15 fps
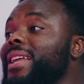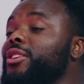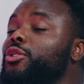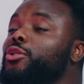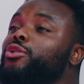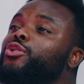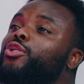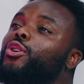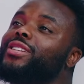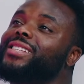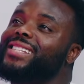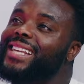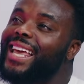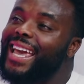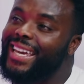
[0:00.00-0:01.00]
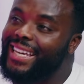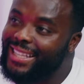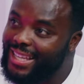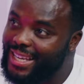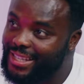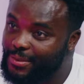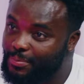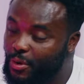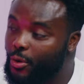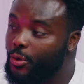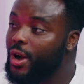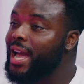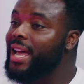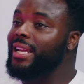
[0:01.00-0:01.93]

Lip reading: you don't say this, bro.